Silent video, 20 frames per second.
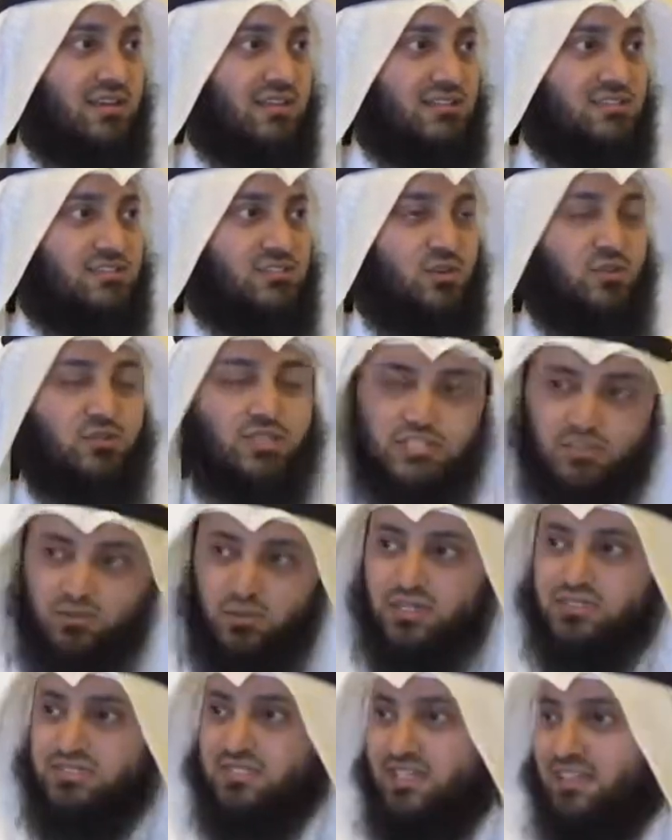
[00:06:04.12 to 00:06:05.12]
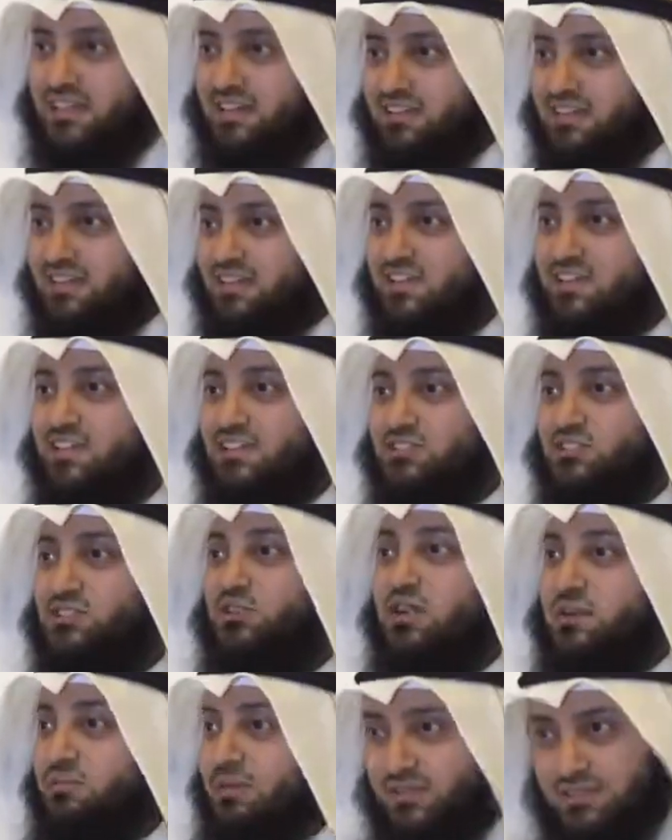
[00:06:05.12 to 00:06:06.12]
So this was the real
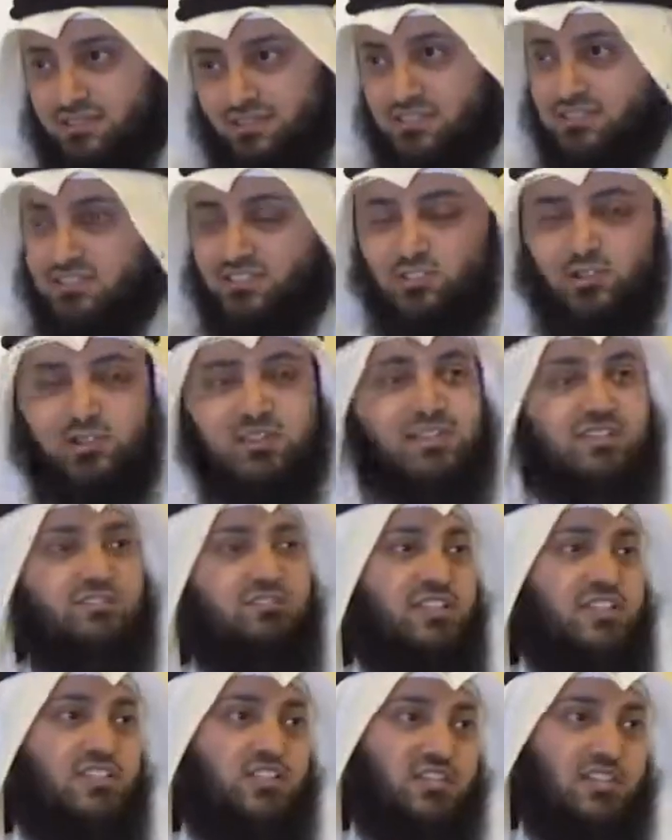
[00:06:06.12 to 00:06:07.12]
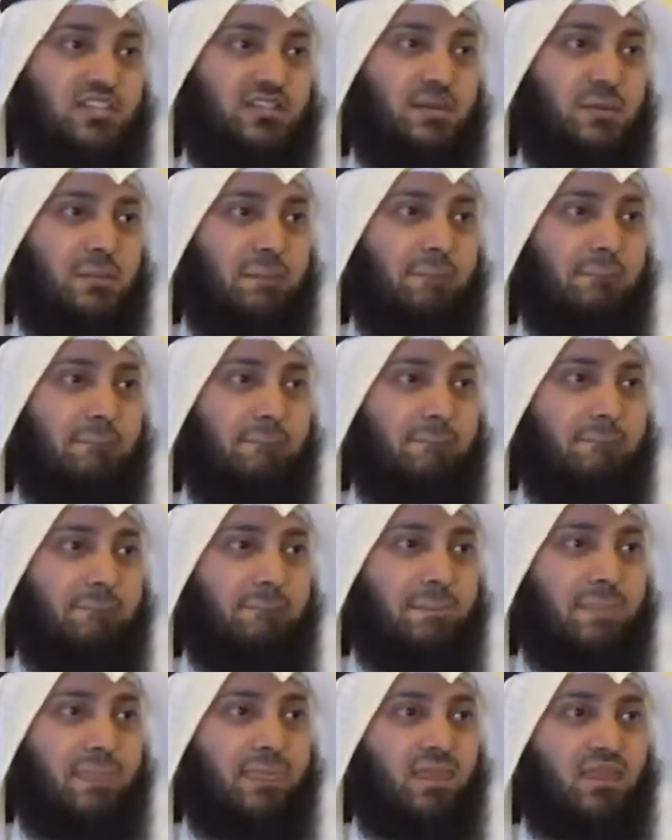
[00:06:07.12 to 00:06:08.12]
story, but the story didn't finish here.
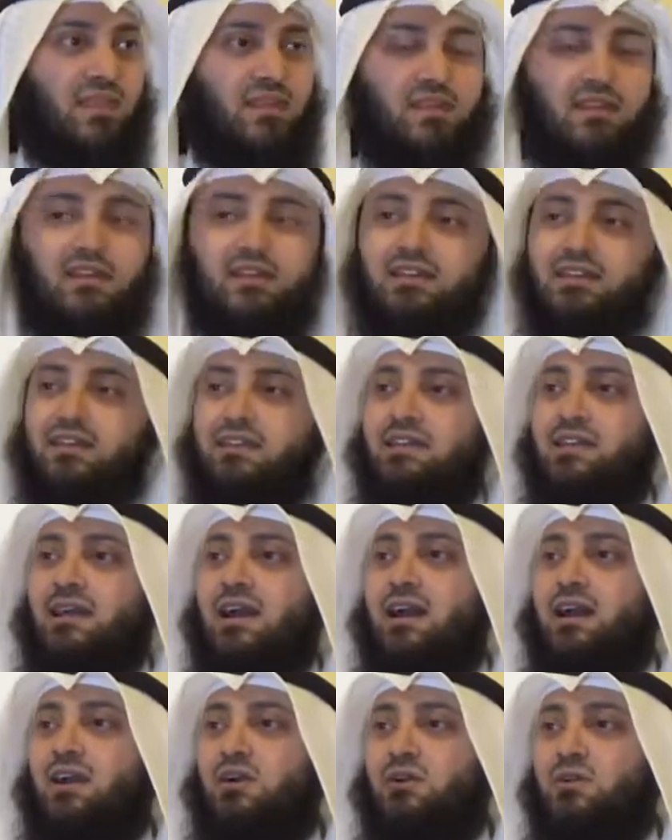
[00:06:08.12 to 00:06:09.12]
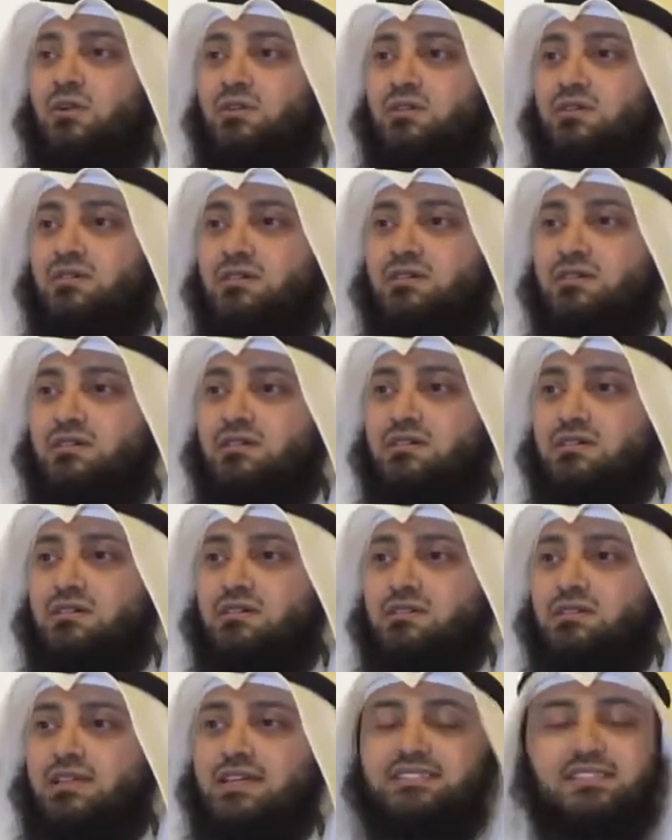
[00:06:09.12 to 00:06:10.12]
Now,
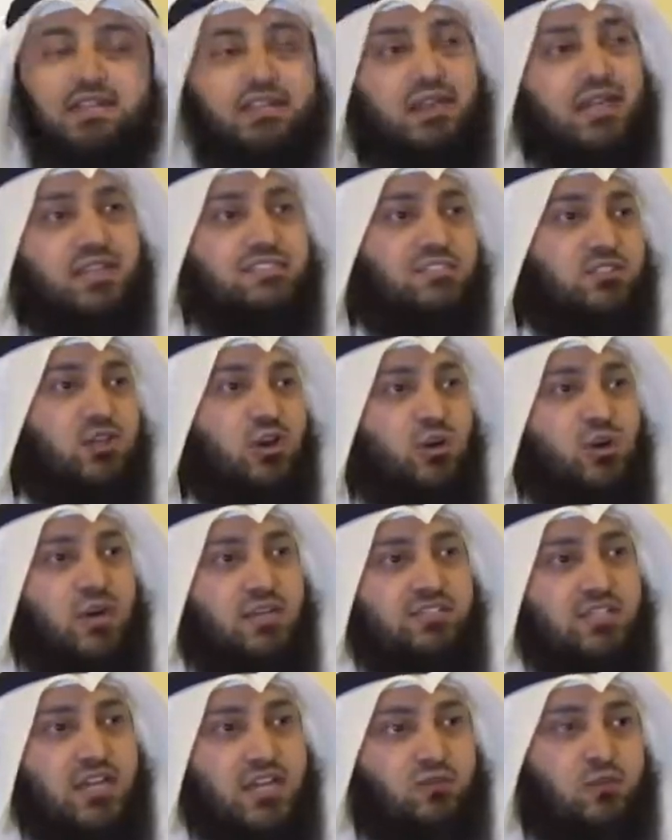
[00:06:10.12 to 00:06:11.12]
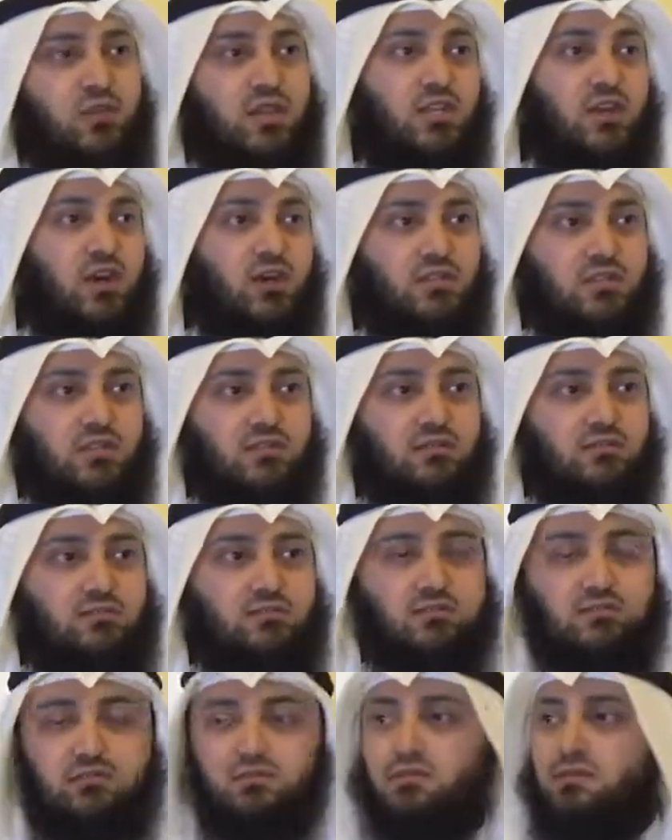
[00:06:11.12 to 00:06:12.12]
they said, let's go and check with the doctor.
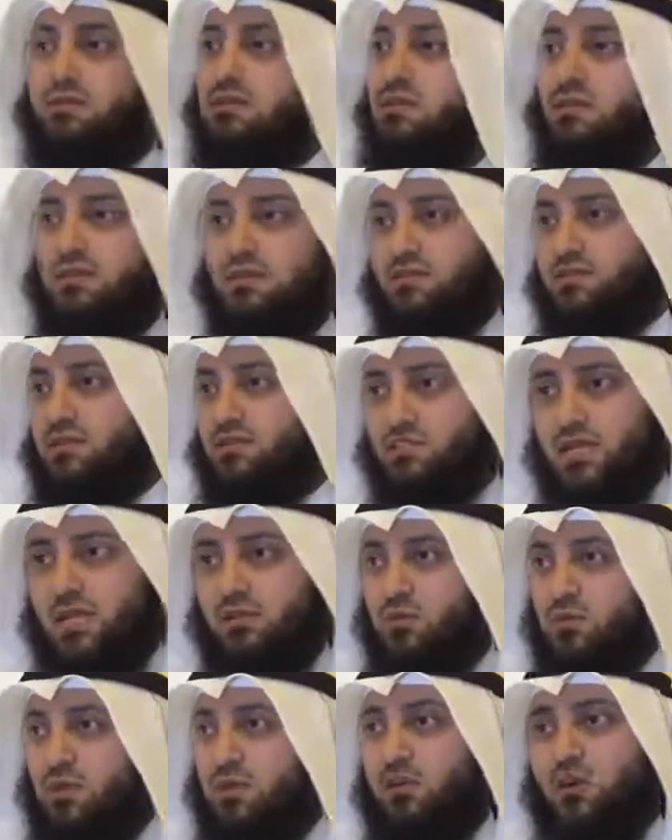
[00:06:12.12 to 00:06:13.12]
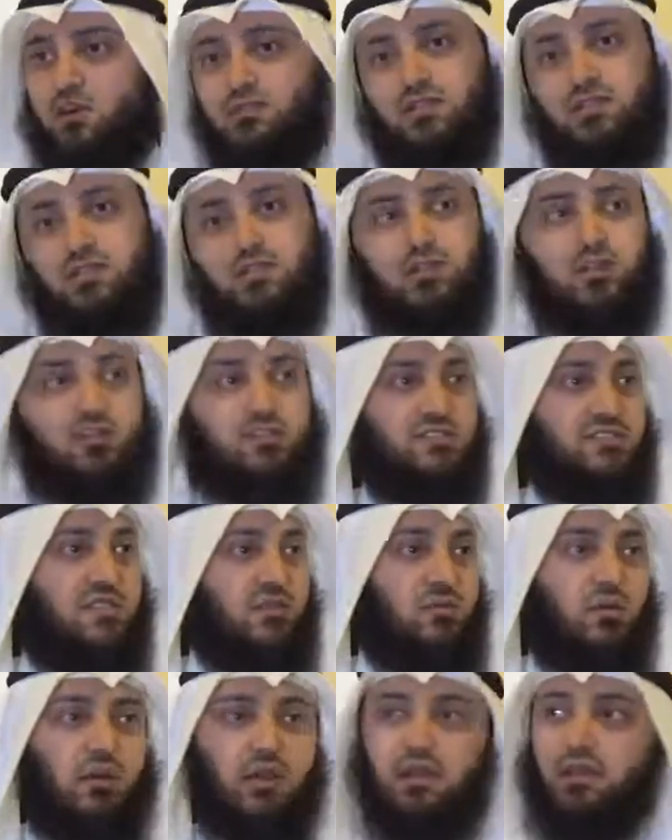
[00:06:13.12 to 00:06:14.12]
They checked with the doctor
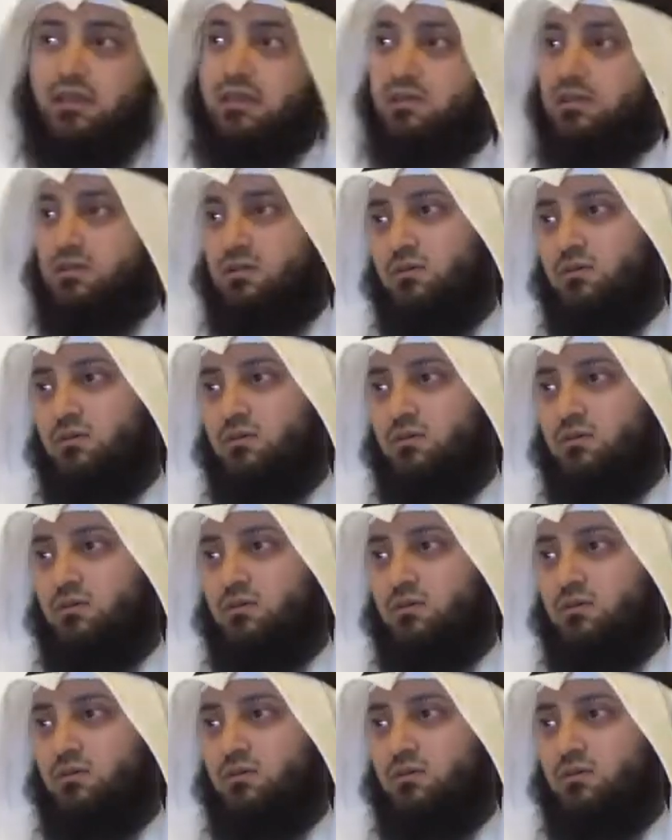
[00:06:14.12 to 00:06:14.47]
said, Wallahi,